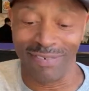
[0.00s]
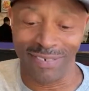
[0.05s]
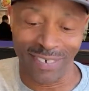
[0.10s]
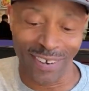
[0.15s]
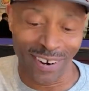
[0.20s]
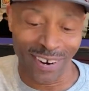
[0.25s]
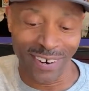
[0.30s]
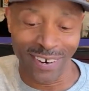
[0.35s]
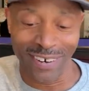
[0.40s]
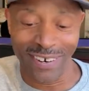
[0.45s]

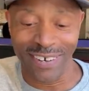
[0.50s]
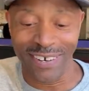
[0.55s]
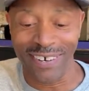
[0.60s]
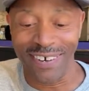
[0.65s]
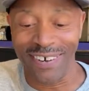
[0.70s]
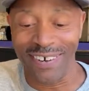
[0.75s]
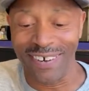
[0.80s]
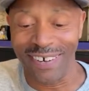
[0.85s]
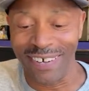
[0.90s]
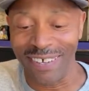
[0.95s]

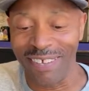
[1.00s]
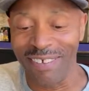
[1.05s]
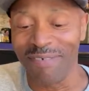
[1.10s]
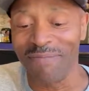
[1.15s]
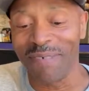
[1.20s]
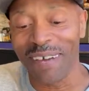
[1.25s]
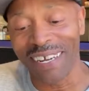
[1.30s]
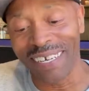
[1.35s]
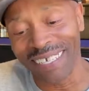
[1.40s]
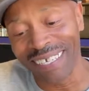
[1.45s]
Girl,
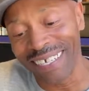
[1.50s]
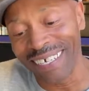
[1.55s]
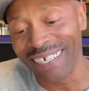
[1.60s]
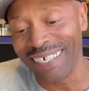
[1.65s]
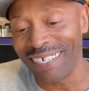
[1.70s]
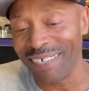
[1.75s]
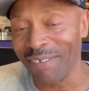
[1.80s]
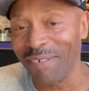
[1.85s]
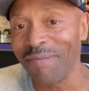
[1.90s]
you better look.